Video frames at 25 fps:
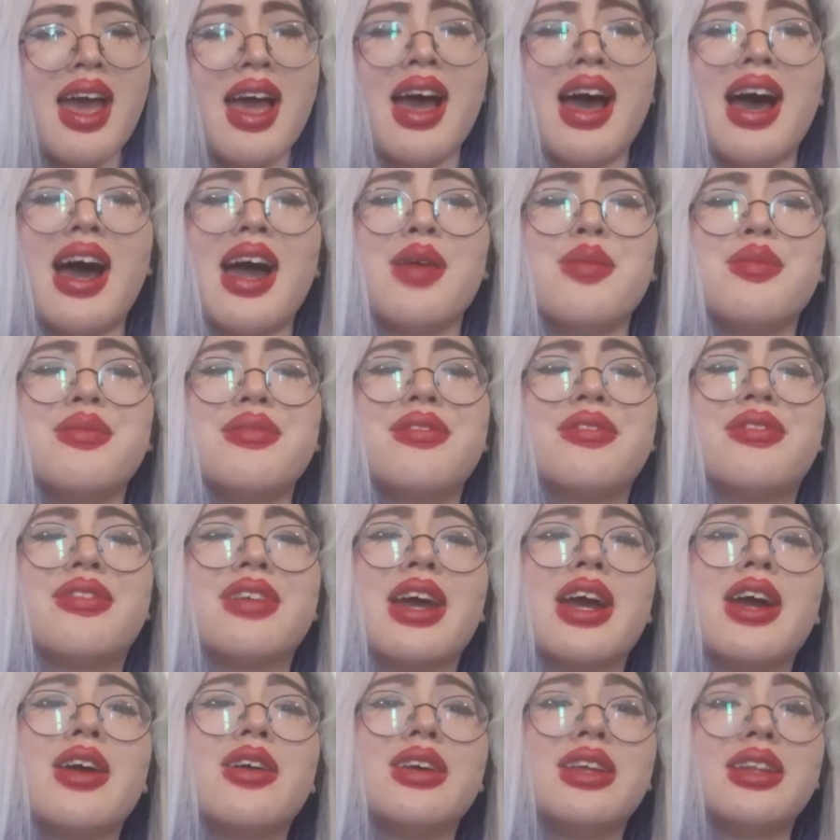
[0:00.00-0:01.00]
I'm
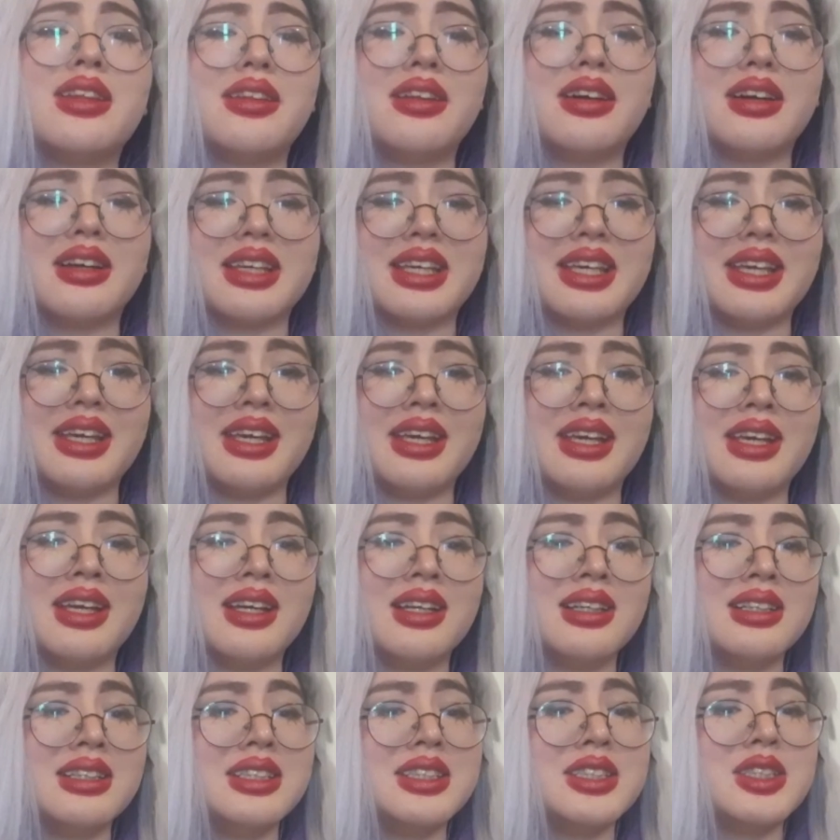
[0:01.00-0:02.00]
very
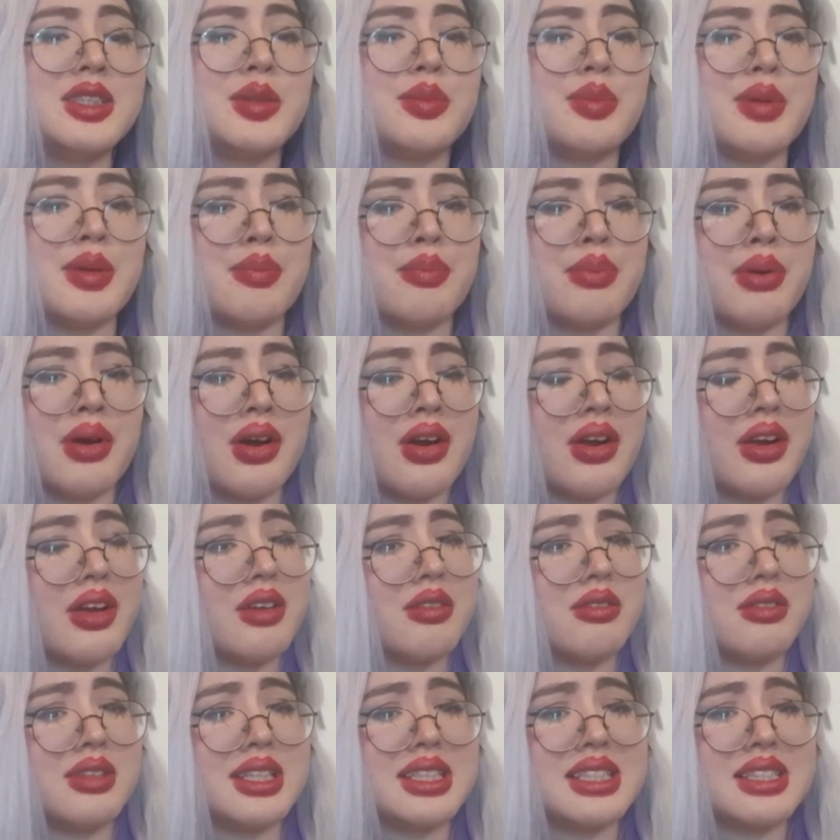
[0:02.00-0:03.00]
lucky to be part
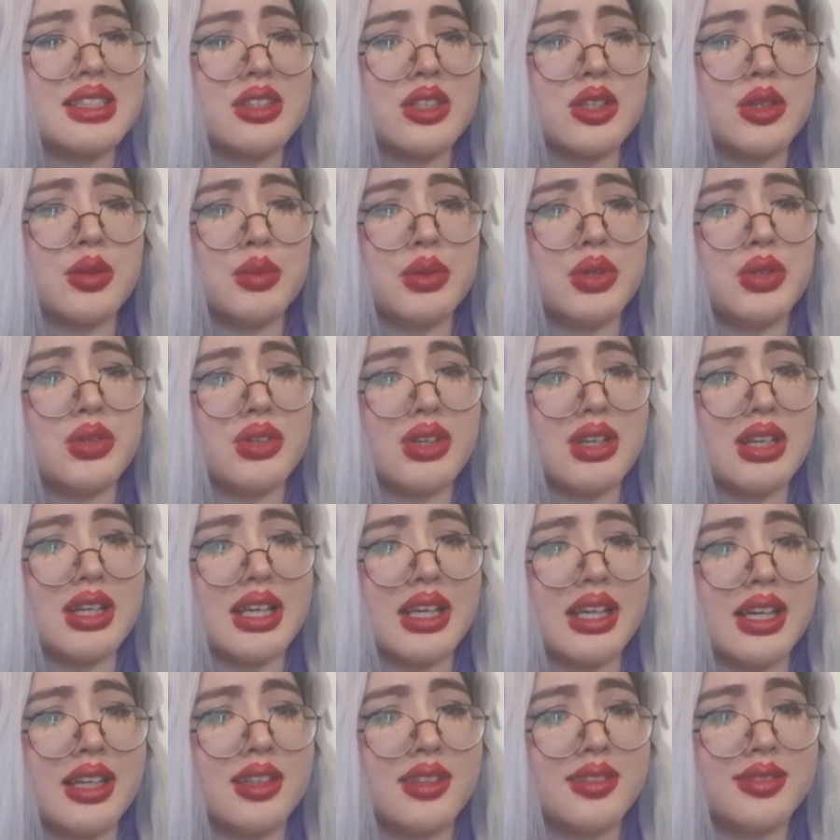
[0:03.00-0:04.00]
of this
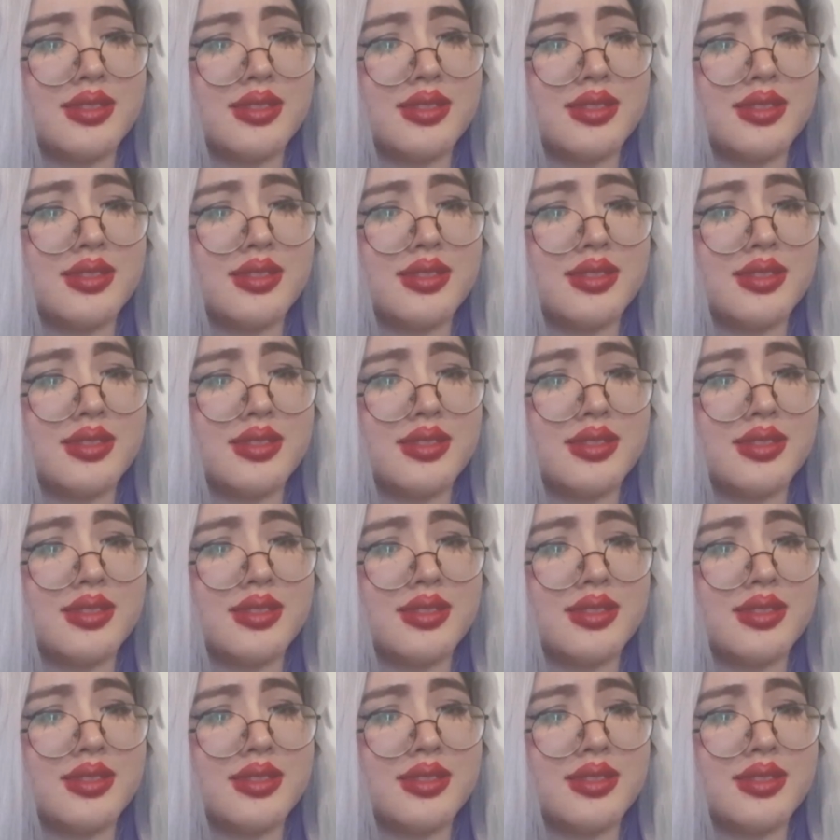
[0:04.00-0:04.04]
community.